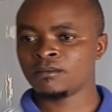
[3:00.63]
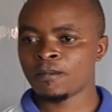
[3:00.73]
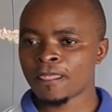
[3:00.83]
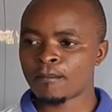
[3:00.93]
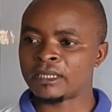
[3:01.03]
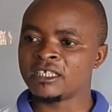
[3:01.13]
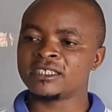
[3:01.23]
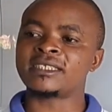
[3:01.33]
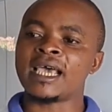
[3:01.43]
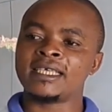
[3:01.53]
but in
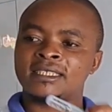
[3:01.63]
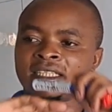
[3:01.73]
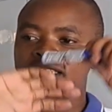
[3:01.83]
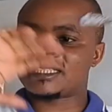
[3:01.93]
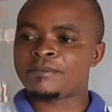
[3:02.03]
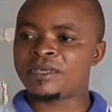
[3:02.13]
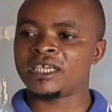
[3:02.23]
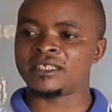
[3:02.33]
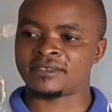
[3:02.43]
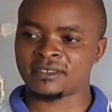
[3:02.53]
size it is the
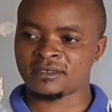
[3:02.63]
biggest.